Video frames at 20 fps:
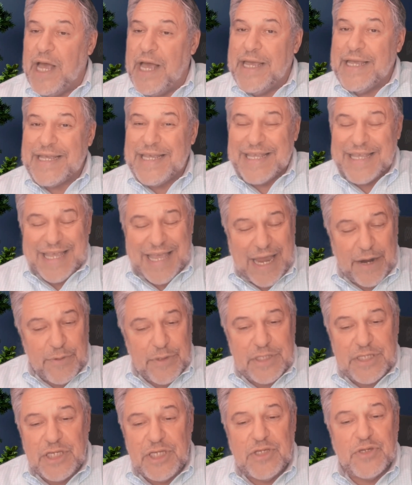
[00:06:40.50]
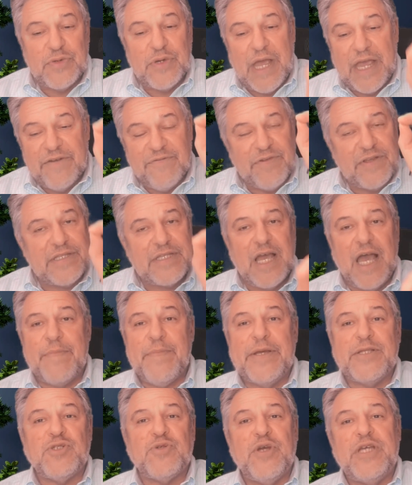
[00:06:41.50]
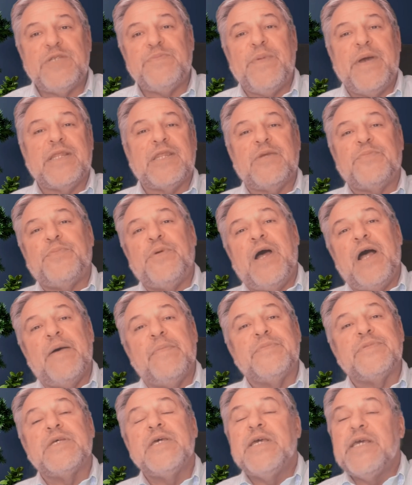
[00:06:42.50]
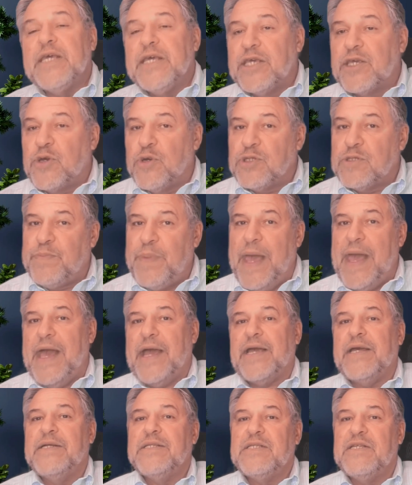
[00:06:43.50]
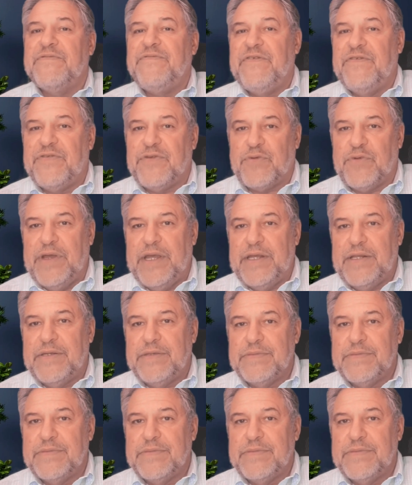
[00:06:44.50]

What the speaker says: can guarantee you every time I trace back the problems, it goes back to 5th grade.